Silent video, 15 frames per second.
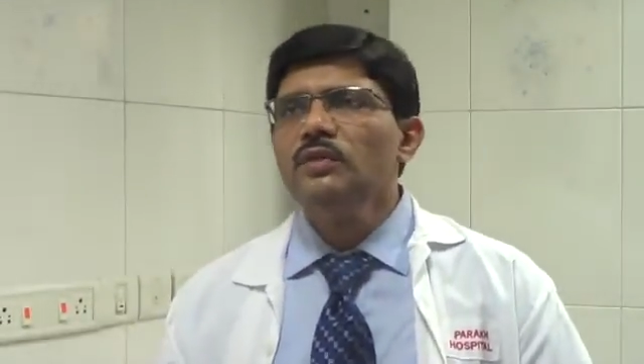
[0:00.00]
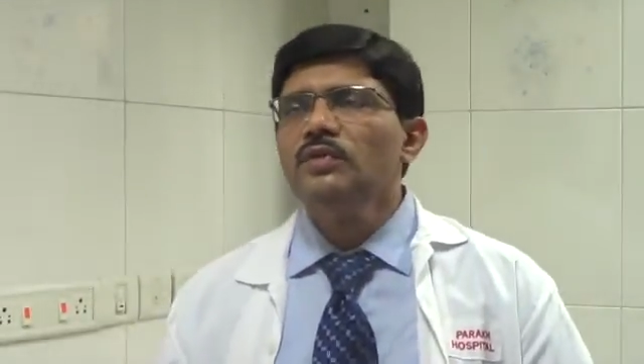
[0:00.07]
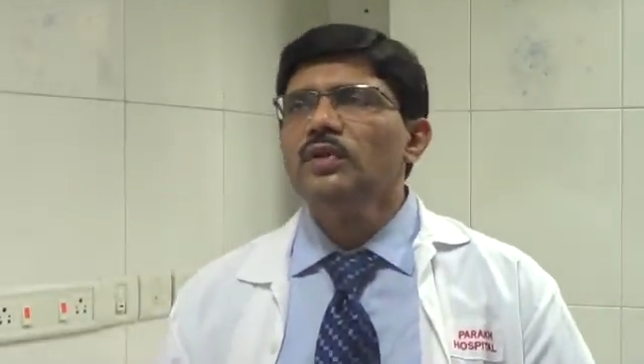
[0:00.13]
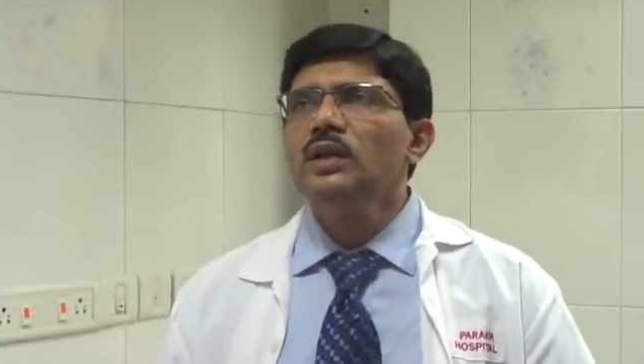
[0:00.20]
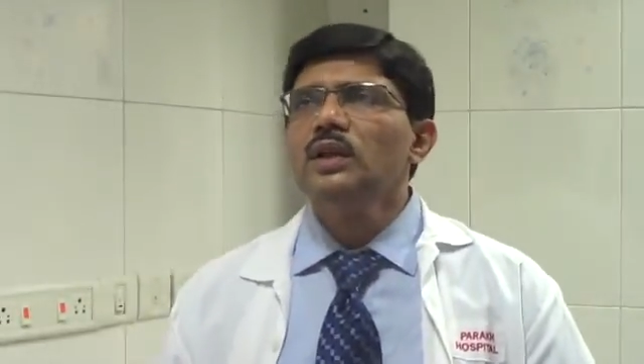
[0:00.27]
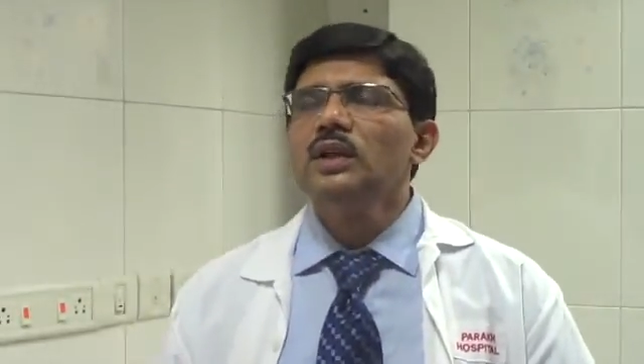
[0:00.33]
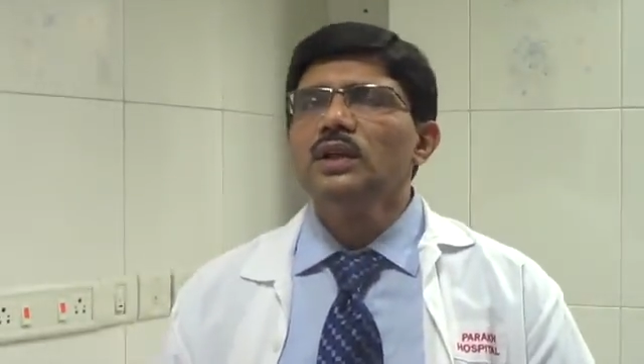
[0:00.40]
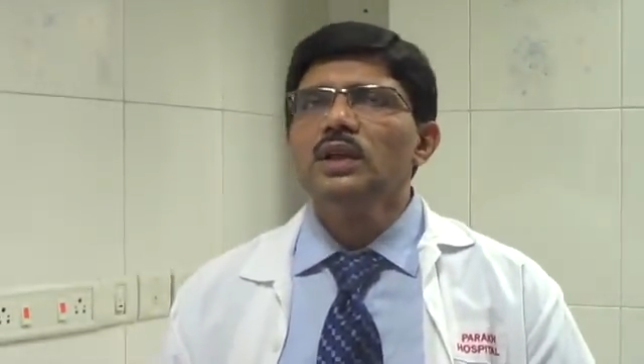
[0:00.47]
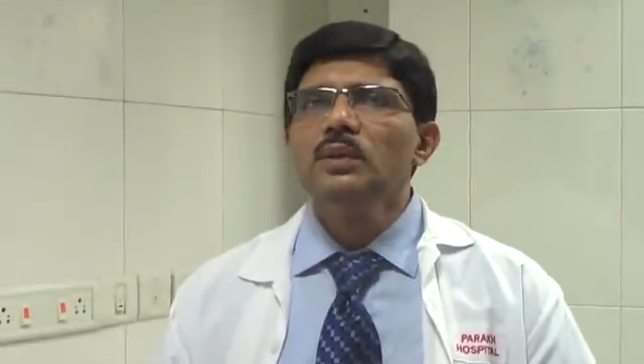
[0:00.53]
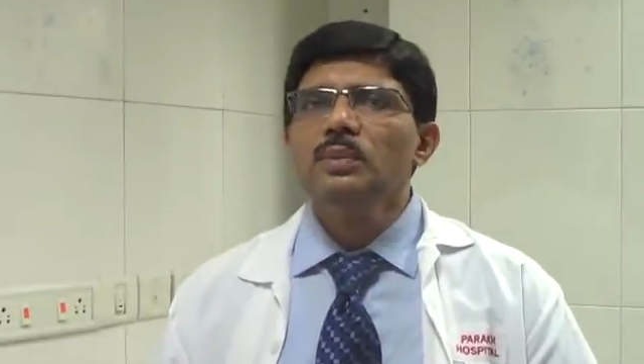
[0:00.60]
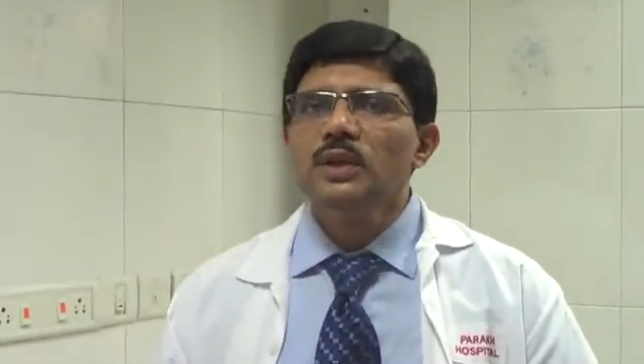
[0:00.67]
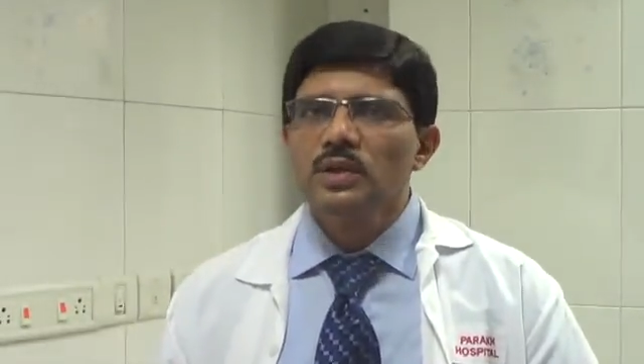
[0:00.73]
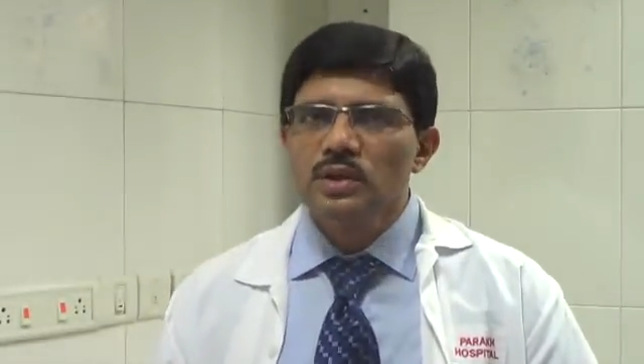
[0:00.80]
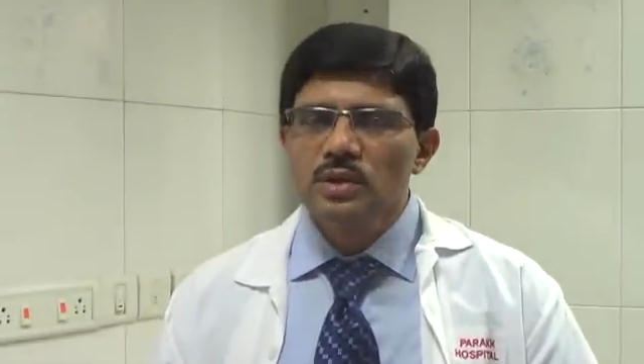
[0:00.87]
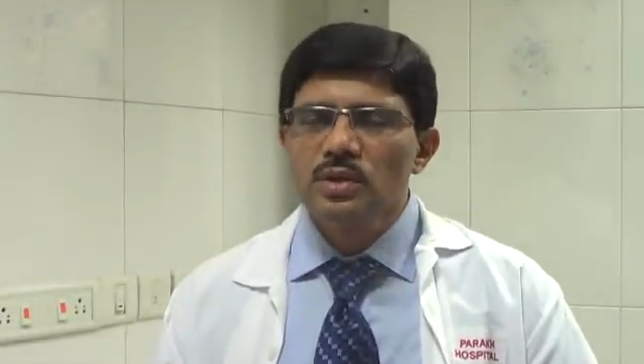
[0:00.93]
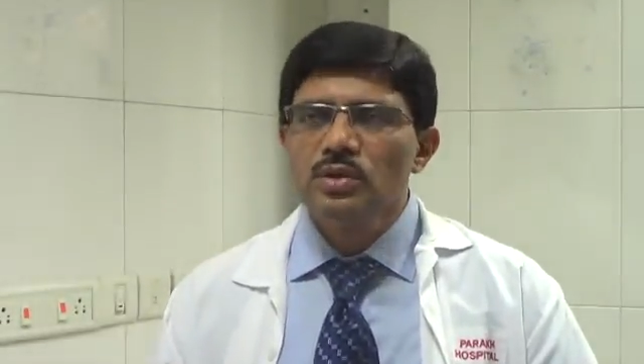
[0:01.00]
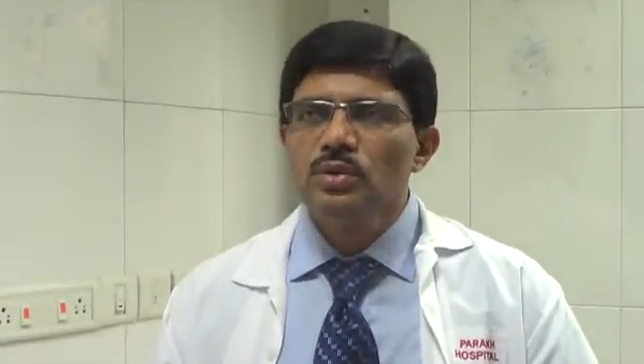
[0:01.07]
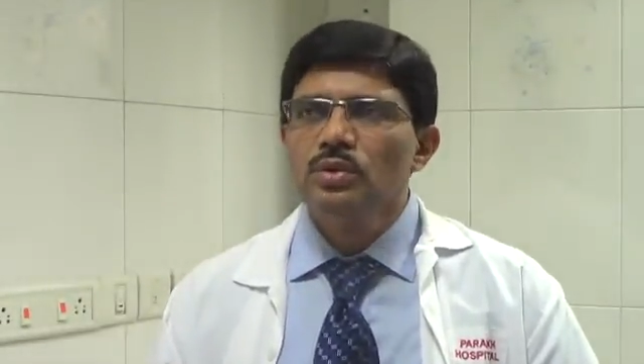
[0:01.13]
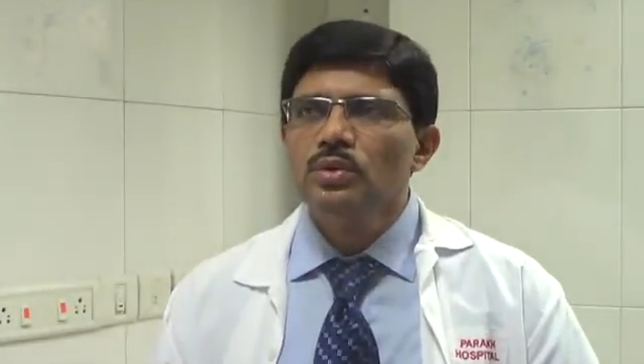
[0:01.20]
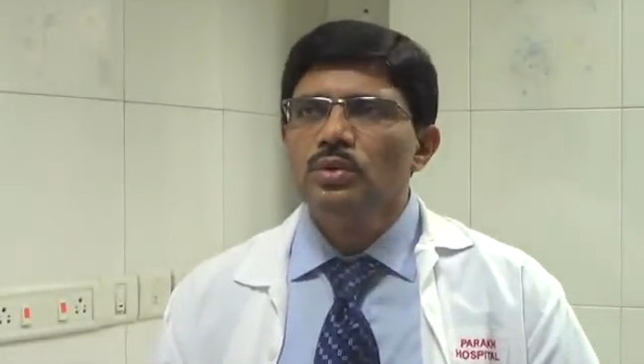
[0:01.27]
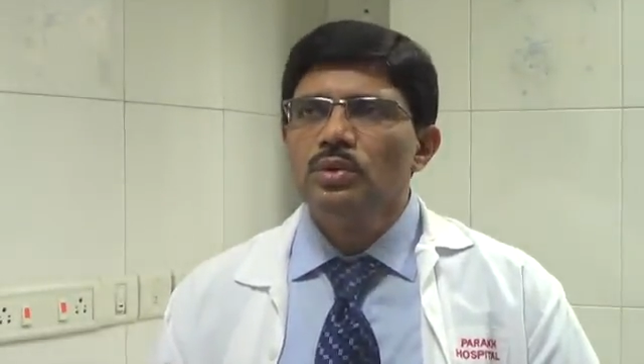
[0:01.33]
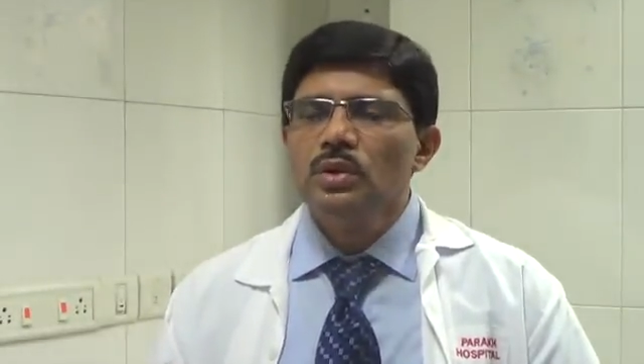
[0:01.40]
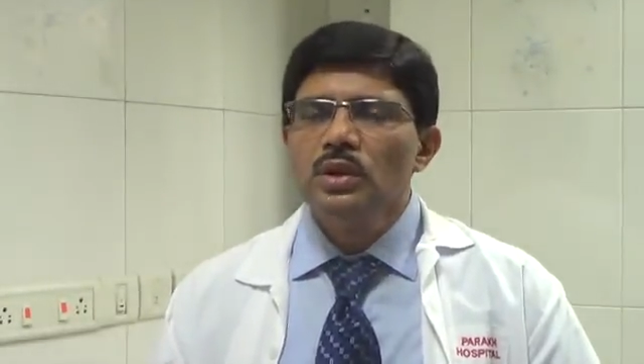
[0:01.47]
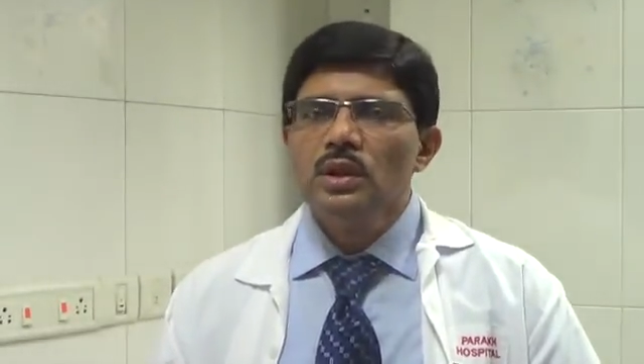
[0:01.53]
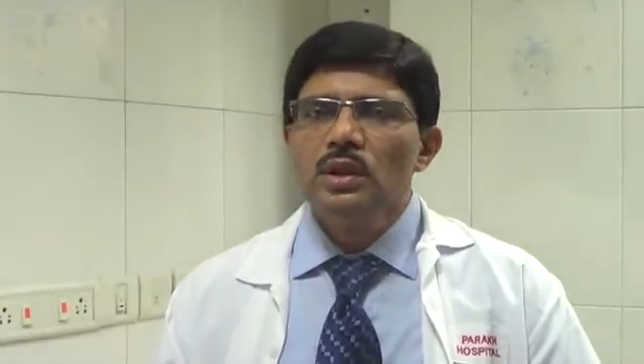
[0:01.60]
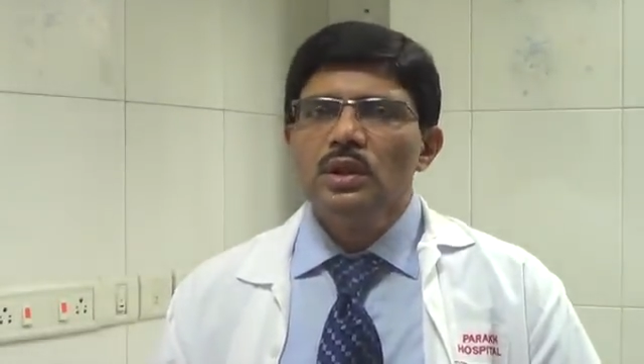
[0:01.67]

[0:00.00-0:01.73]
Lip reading: infertility patients to